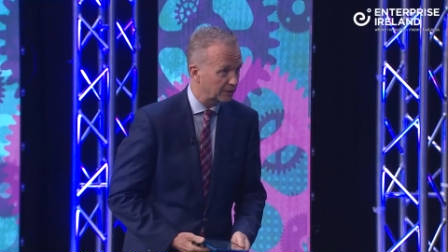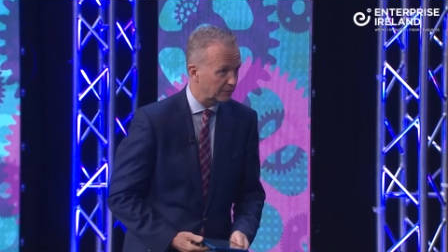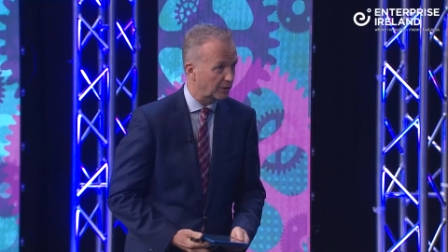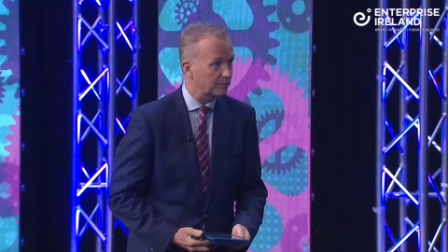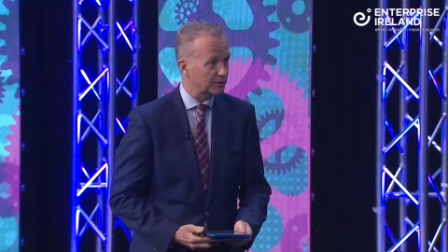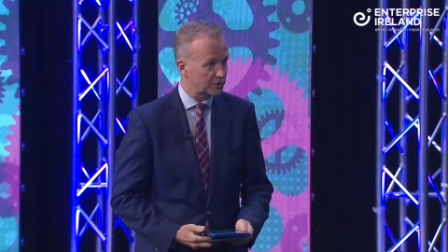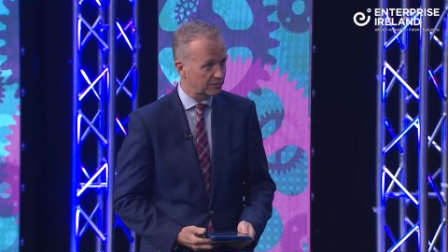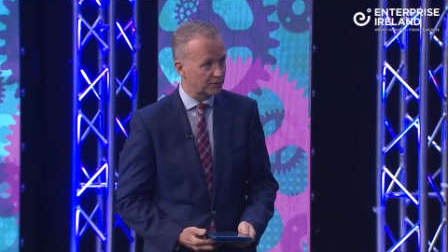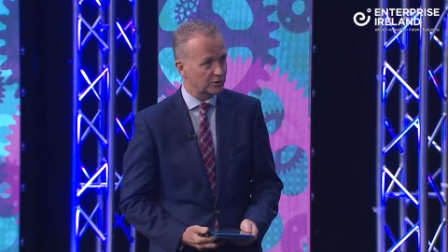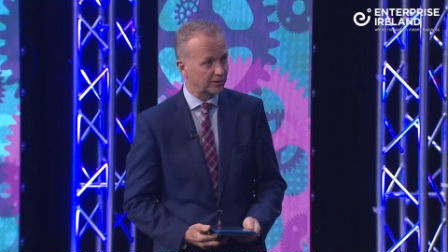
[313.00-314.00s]
thank you very thank much you
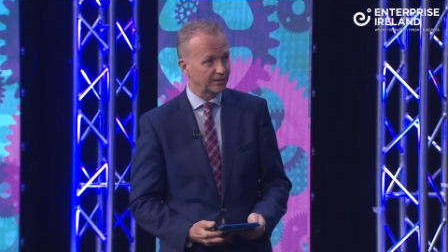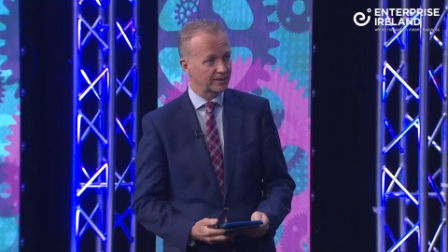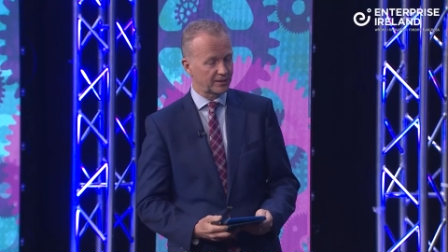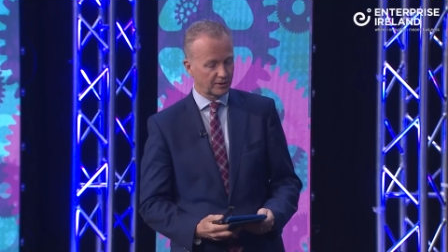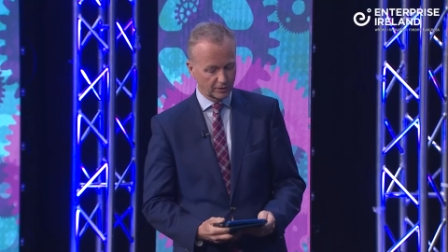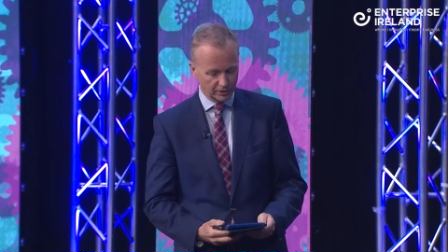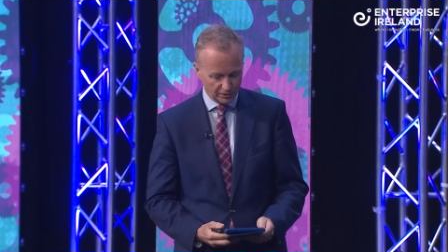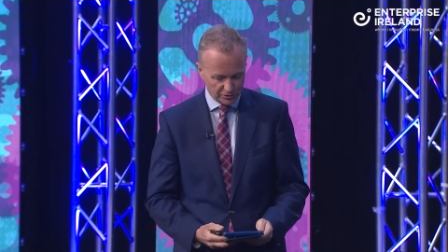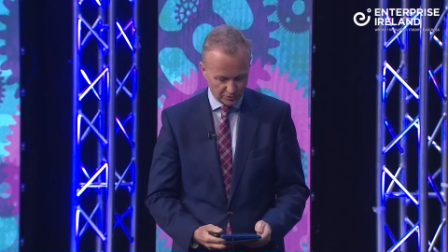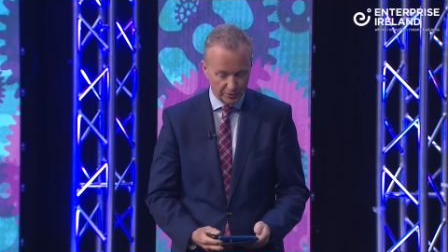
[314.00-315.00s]
for very joining much. us here. Good
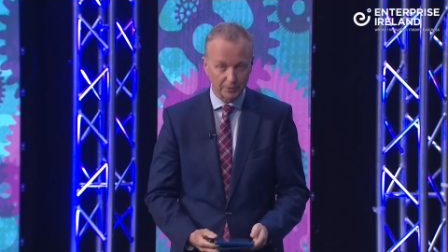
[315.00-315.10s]
luck to